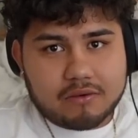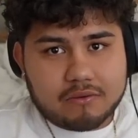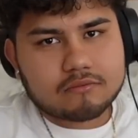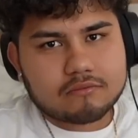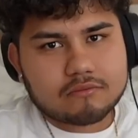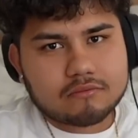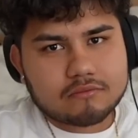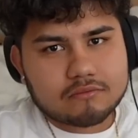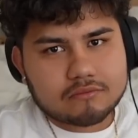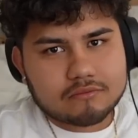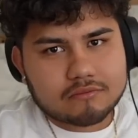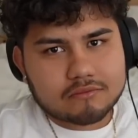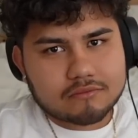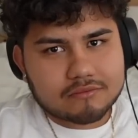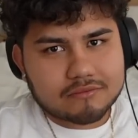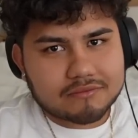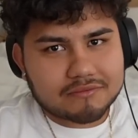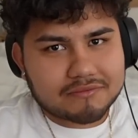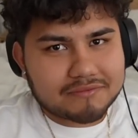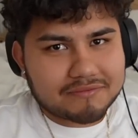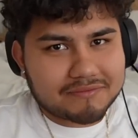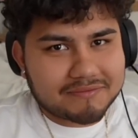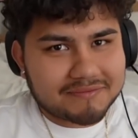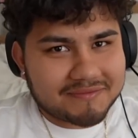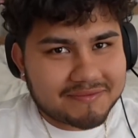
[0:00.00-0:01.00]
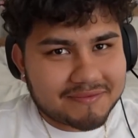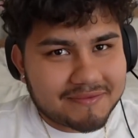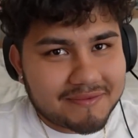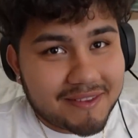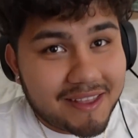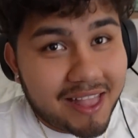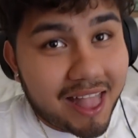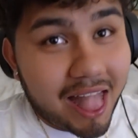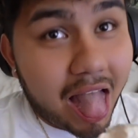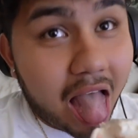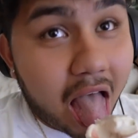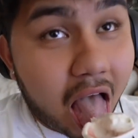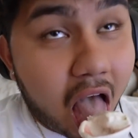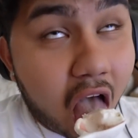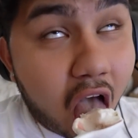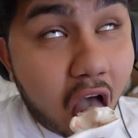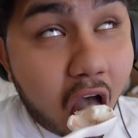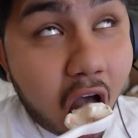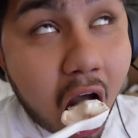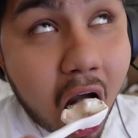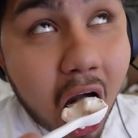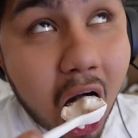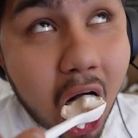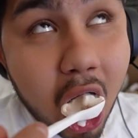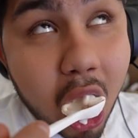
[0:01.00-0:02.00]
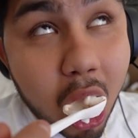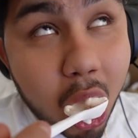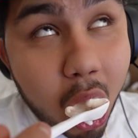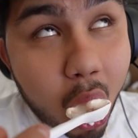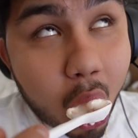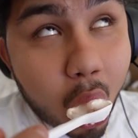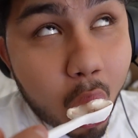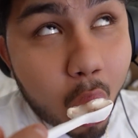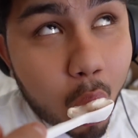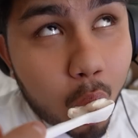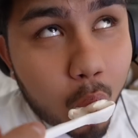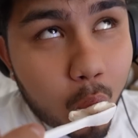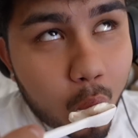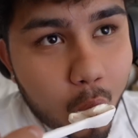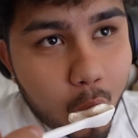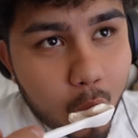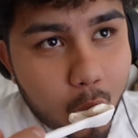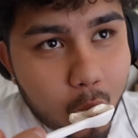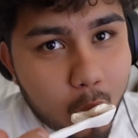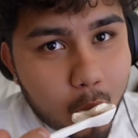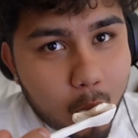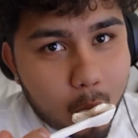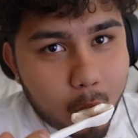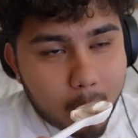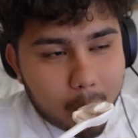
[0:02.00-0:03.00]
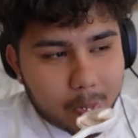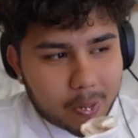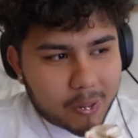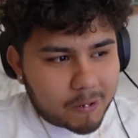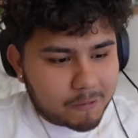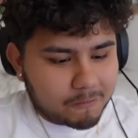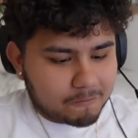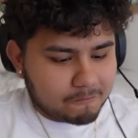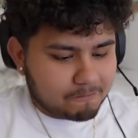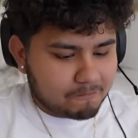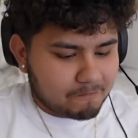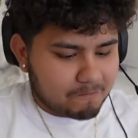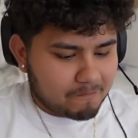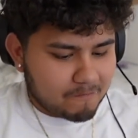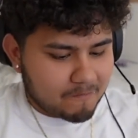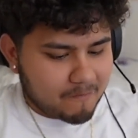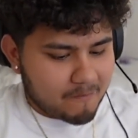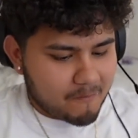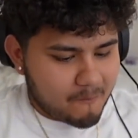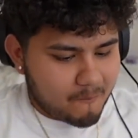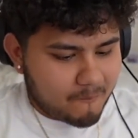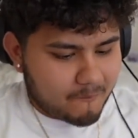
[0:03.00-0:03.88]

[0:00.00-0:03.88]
Sure, husband. Whatever my husband wants, I shall give to him.